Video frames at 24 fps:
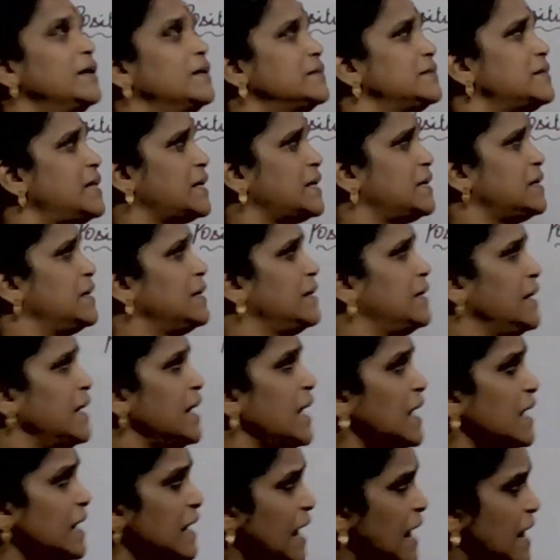That D
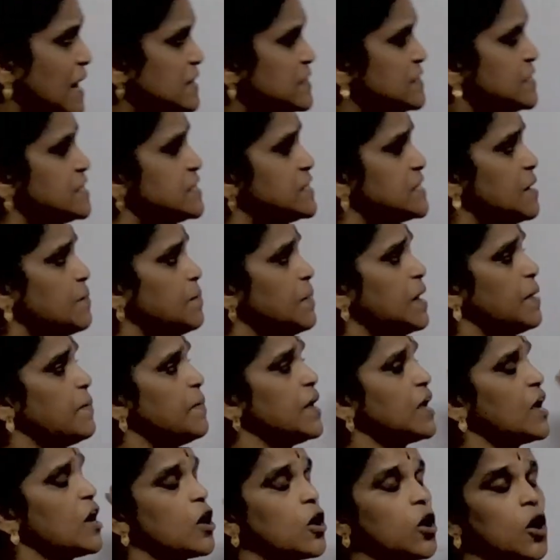and L system
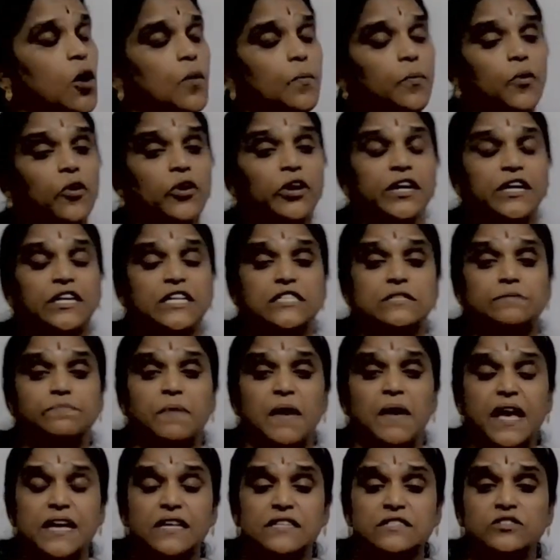naming a compound, it is
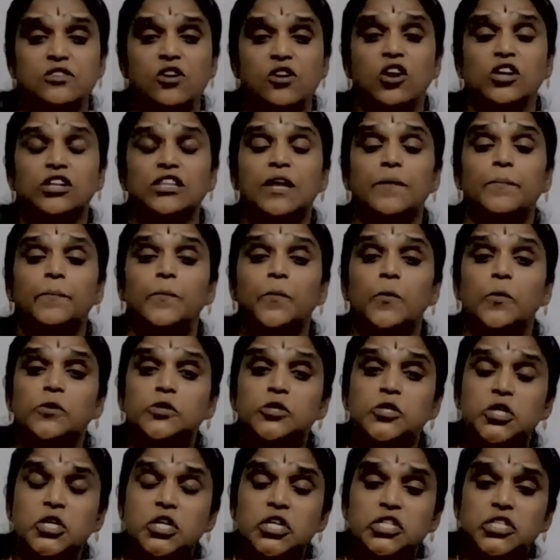based on the
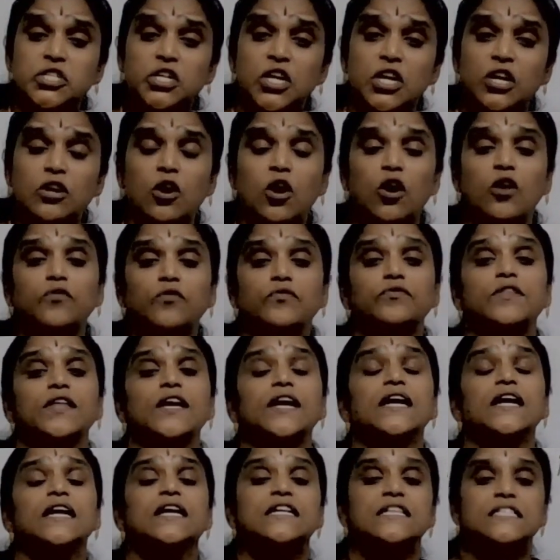position of the
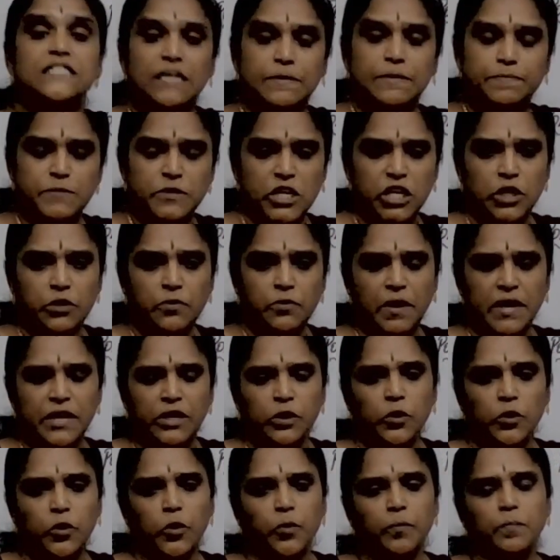substituent
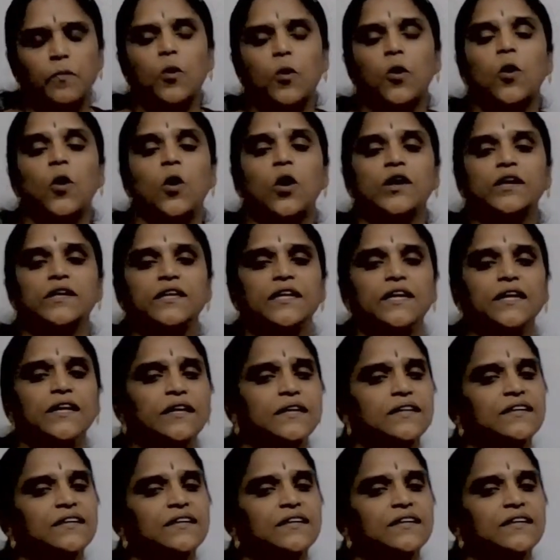group on the